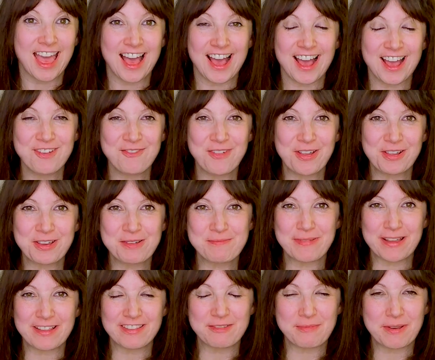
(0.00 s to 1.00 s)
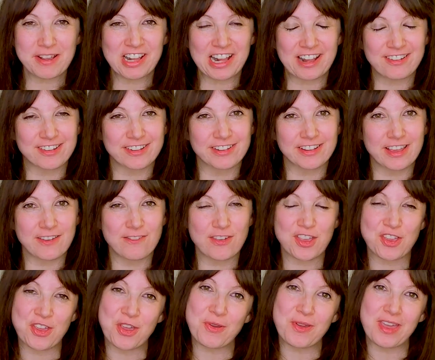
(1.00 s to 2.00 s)
Hi, welcome back to my channel. If
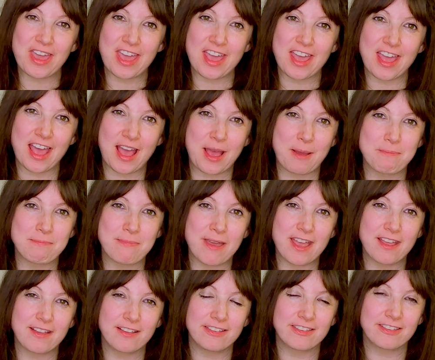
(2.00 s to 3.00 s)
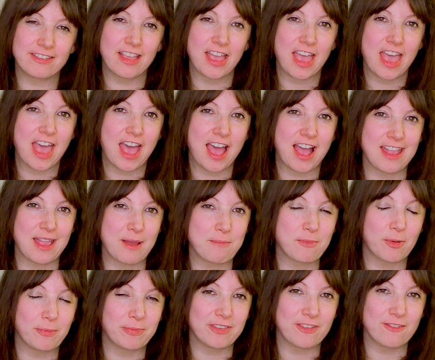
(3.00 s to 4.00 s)
you're new here, I'm Bex and I'm
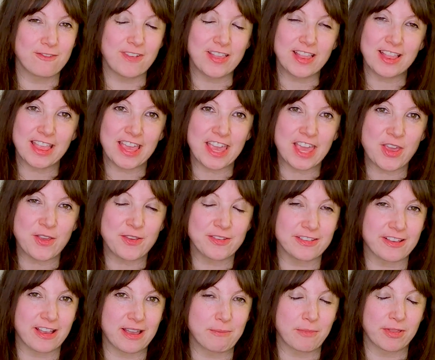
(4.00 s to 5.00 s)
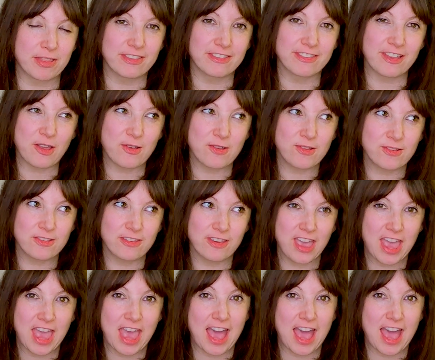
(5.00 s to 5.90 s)
mum to Finley, who's 9 months old,